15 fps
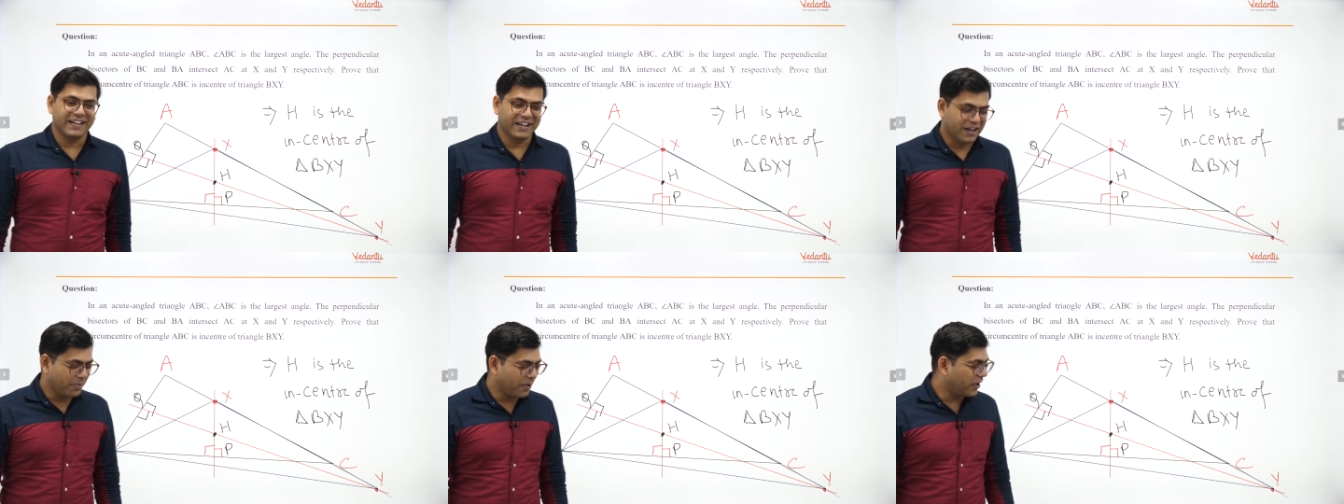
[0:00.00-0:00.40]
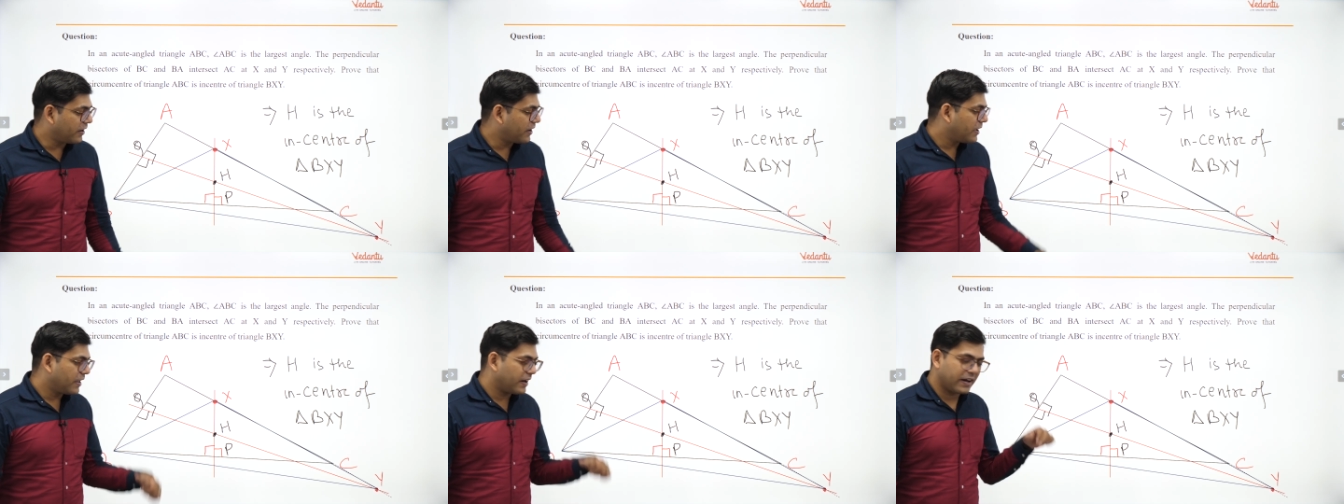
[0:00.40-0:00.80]
Come on,
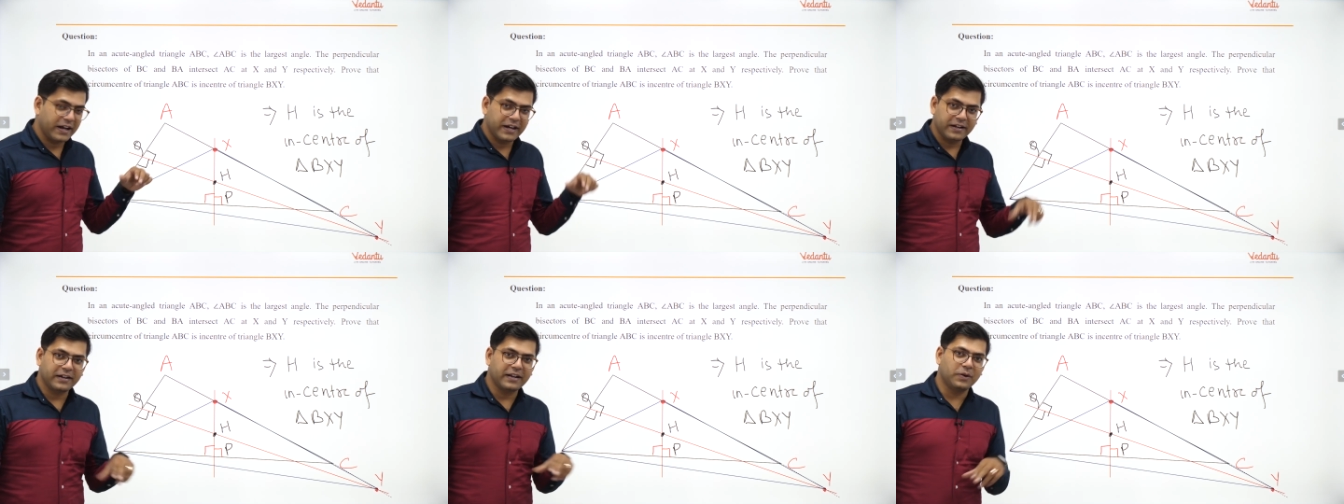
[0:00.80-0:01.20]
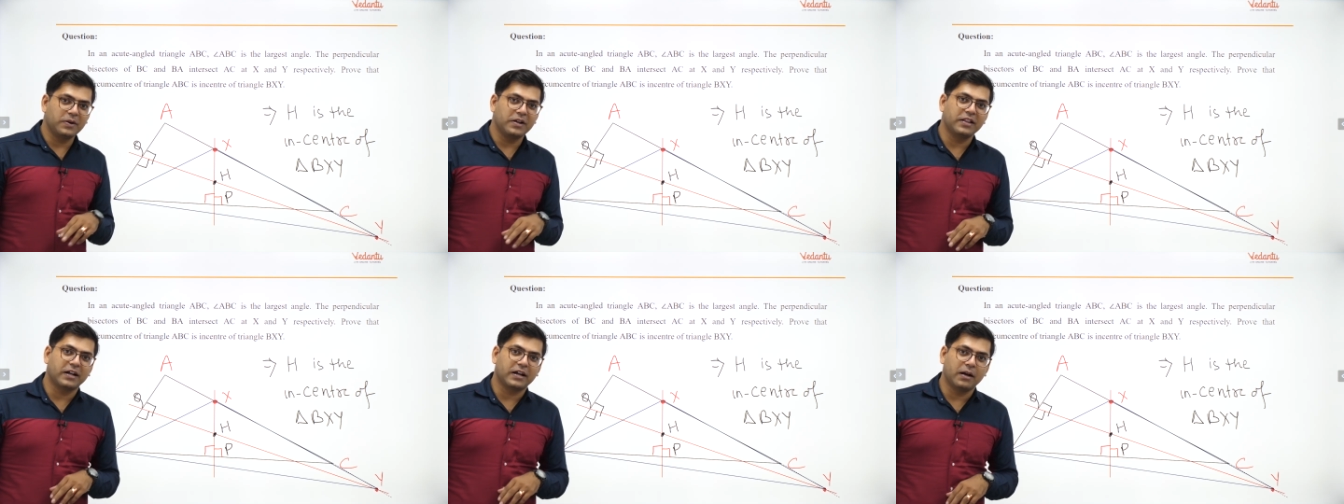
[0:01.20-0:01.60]
write it down
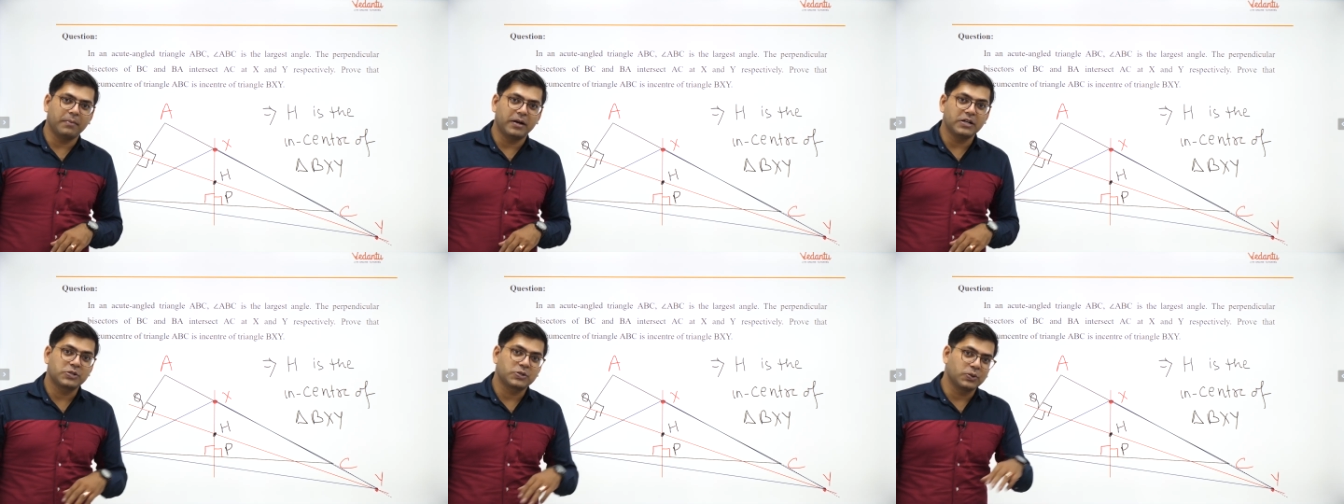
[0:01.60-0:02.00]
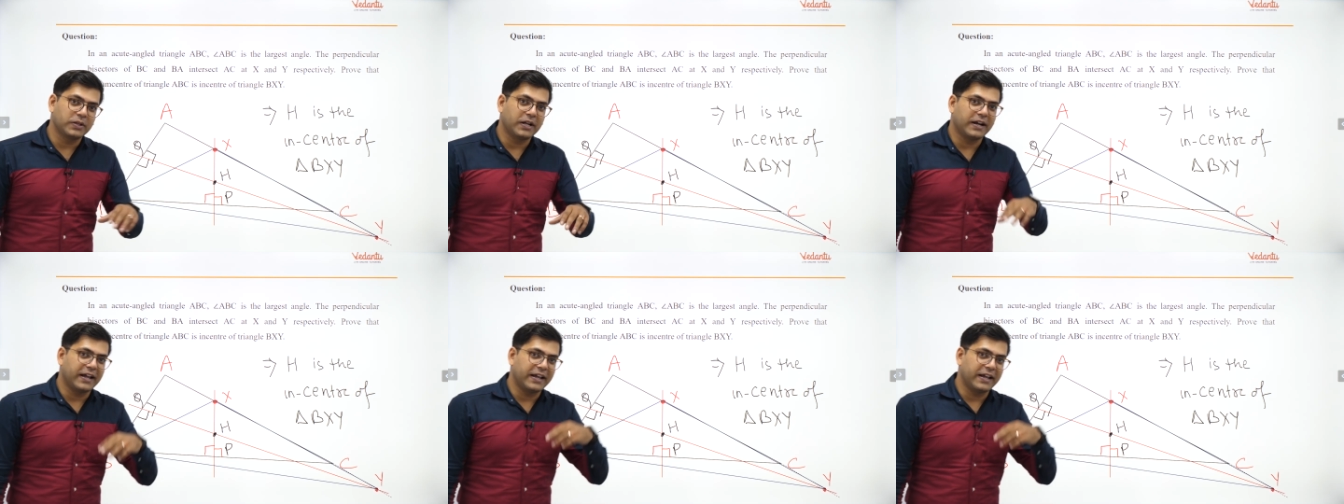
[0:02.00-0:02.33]
in the comments so that